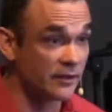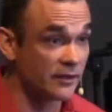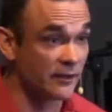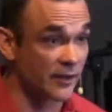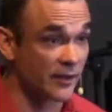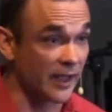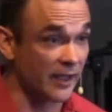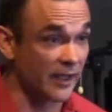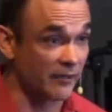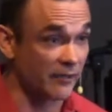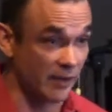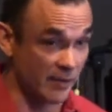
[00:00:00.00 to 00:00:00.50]

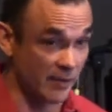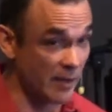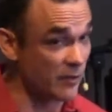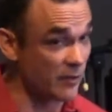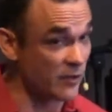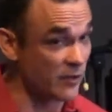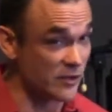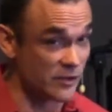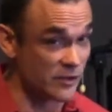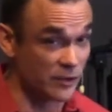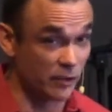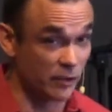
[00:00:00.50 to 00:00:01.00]
Okay, remember
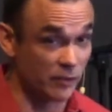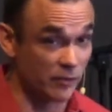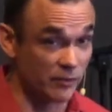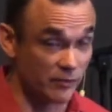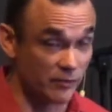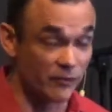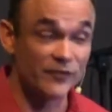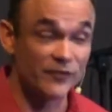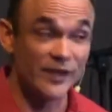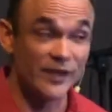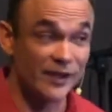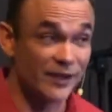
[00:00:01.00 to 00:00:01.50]
there's no
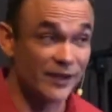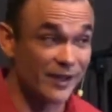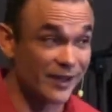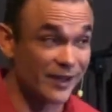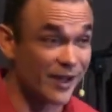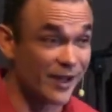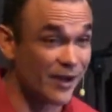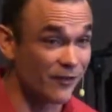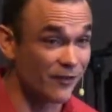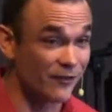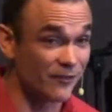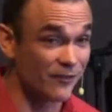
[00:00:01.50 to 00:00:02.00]
fear in
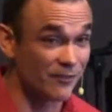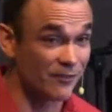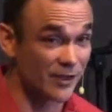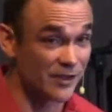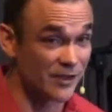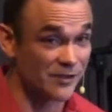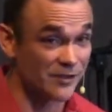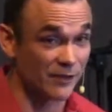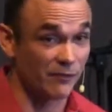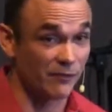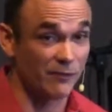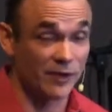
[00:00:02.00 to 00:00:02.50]
love.
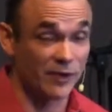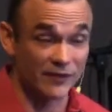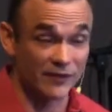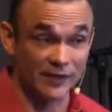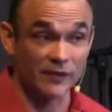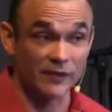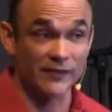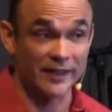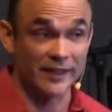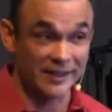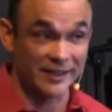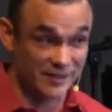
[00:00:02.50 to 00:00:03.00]
Perfect
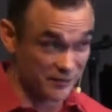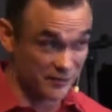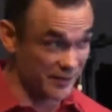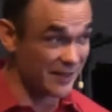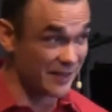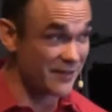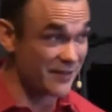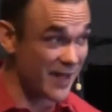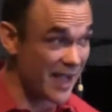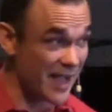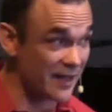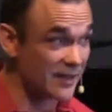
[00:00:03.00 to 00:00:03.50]
love gets rid
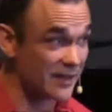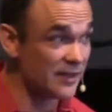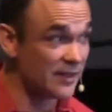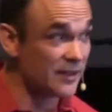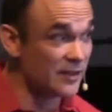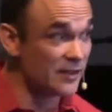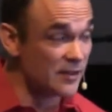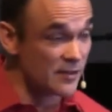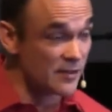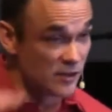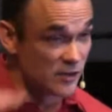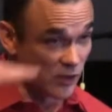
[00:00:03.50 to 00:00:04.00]
of that.
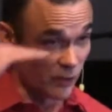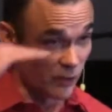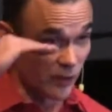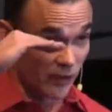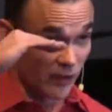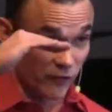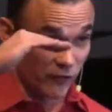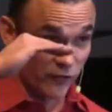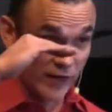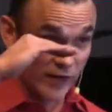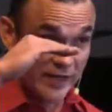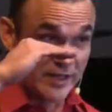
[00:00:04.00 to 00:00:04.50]
So we're
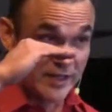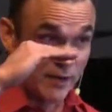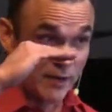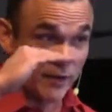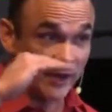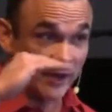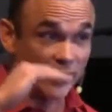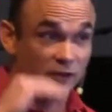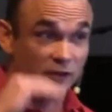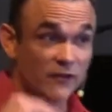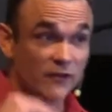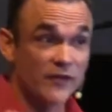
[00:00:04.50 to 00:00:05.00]
afraid that we're
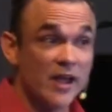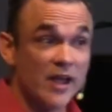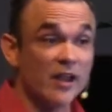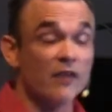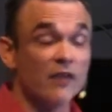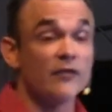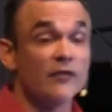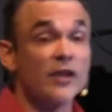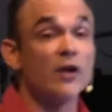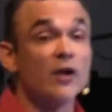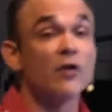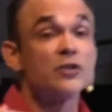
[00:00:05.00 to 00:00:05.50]
going to fail
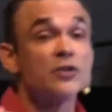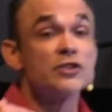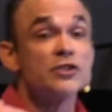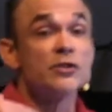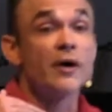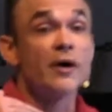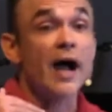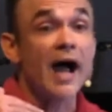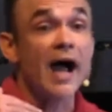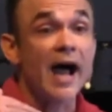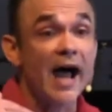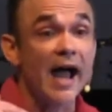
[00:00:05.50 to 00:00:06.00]
if we go too
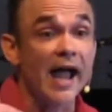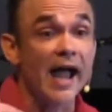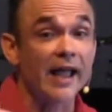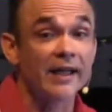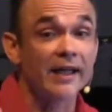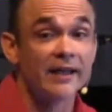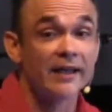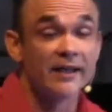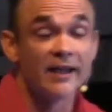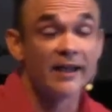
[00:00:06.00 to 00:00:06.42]
high.